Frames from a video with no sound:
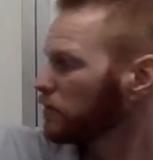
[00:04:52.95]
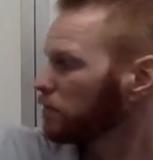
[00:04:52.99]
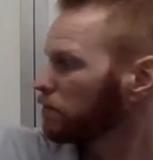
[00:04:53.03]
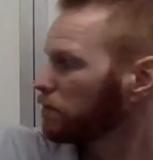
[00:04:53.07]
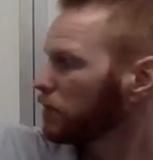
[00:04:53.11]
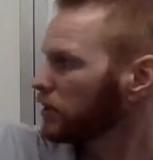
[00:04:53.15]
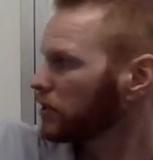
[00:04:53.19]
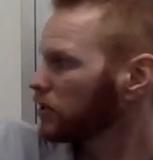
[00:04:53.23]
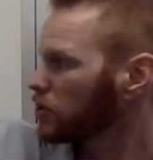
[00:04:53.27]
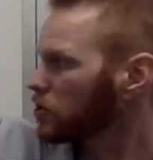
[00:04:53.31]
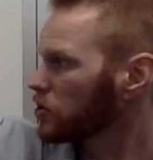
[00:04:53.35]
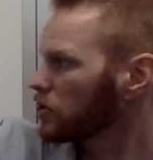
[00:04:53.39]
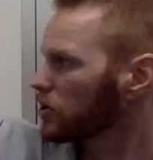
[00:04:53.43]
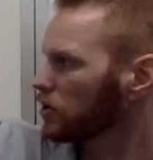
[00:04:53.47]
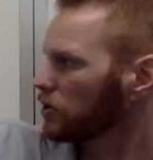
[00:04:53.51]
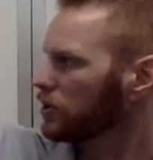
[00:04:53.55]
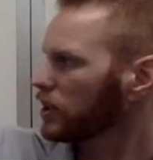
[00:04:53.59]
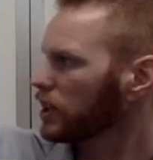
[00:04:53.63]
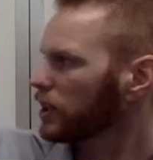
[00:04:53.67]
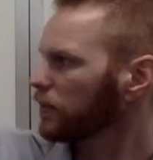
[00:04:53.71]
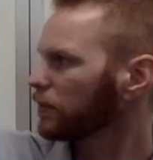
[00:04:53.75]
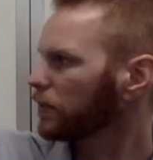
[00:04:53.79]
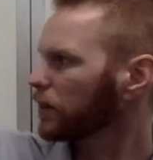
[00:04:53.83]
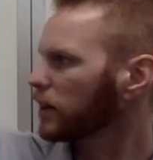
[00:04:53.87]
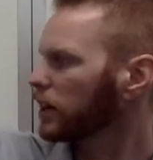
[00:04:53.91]
But they're still
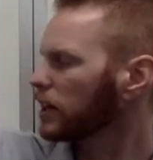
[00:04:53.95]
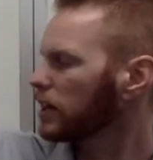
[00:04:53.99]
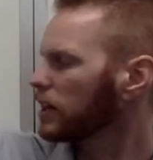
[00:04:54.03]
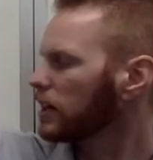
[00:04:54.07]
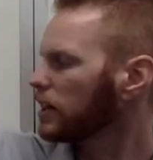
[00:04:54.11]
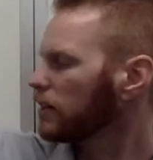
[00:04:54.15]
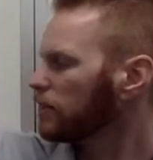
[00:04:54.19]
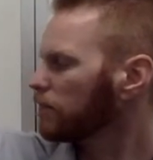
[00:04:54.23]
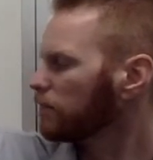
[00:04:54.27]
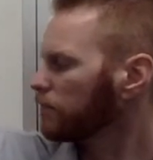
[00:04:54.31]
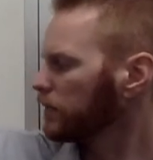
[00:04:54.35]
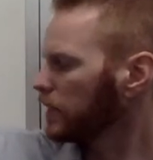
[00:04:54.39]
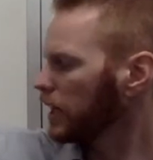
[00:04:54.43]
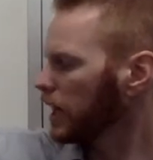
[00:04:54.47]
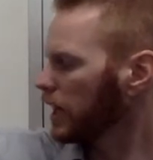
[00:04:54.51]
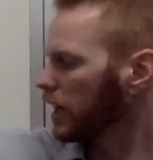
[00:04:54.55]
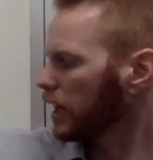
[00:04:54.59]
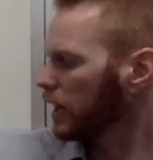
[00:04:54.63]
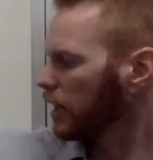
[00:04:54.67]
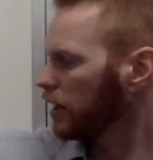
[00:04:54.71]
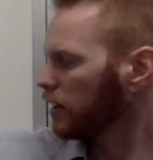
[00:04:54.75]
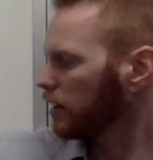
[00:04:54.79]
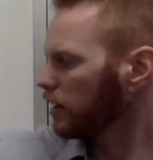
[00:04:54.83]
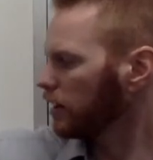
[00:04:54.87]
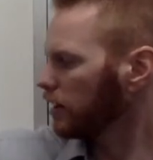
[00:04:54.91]
different,
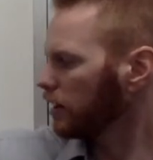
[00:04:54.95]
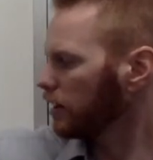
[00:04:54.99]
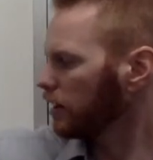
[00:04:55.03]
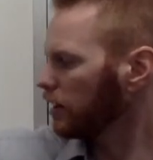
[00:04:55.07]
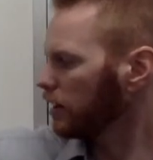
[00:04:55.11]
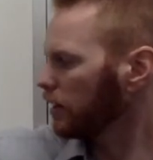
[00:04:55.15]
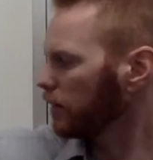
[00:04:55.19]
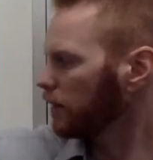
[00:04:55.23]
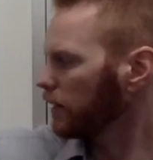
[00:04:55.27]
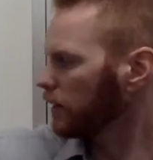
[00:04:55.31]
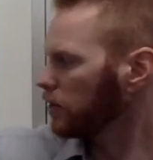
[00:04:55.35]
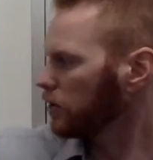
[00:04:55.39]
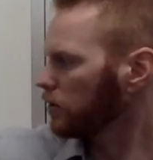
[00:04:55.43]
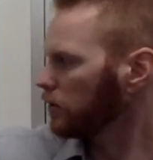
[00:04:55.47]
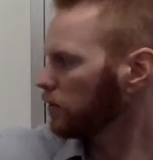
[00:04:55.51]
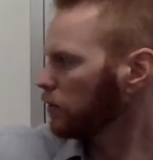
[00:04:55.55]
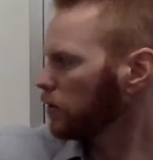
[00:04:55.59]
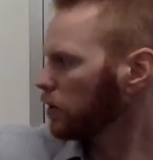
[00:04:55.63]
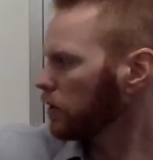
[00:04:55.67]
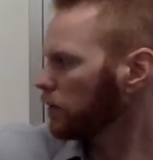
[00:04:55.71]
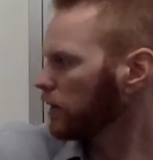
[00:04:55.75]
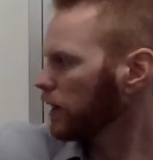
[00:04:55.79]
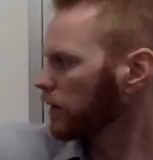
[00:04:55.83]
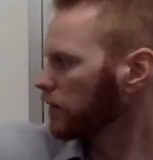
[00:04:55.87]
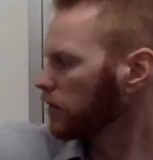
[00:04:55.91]
and if I do
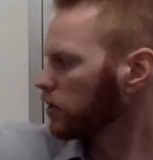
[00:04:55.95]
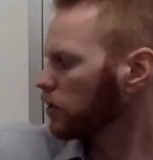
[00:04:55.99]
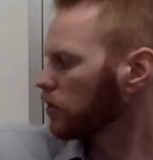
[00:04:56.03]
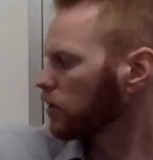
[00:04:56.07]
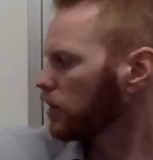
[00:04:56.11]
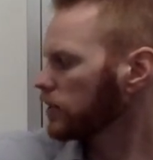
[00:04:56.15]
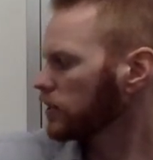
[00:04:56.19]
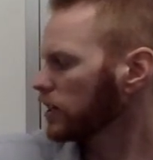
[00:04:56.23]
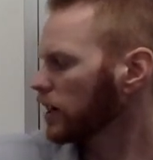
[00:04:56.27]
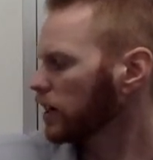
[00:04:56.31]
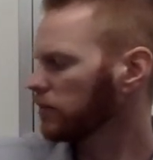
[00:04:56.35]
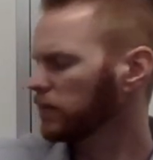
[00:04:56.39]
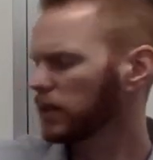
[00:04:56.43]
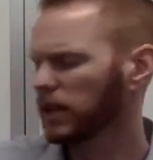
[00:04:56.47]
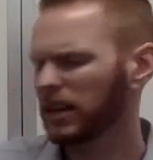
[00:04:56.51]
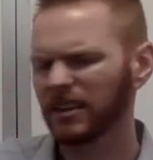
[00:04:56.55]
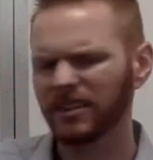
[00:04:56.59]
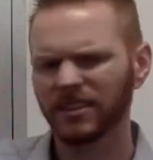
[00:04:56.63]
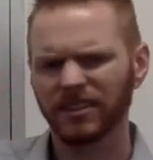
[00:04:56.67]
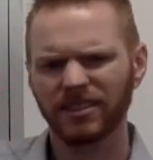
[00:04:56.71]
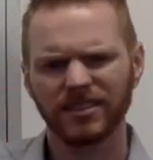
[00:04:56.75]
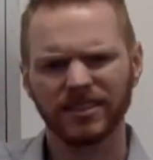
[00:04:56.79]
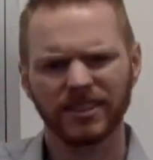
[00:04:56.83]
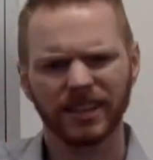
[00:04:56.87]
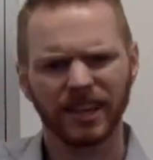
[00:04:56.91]
45 degrees, I'm getting
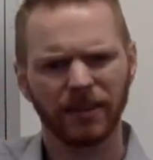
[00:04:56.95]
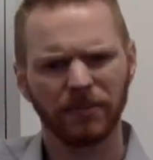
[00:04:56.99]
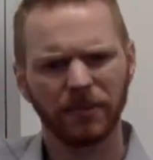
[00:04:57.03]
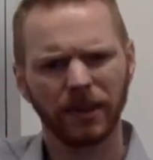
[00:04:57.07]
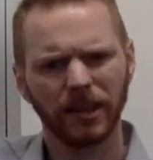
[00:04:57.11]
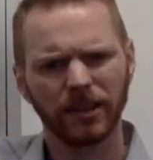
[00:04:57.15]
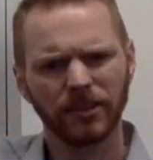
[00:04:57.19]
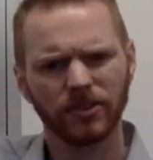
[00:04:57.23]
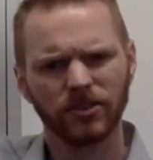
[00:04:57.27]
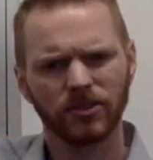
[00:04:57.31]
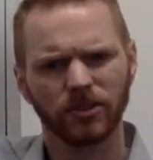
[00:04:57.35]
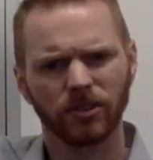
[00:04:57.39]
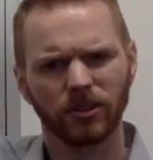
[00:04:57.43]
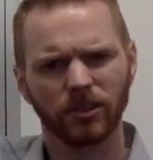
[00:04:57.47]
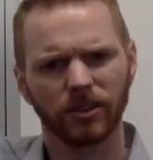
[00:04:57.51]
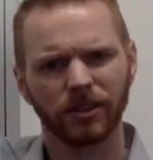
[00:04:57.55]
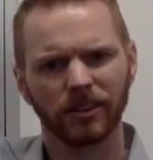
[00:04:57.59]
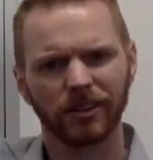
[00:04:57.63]
the same answer.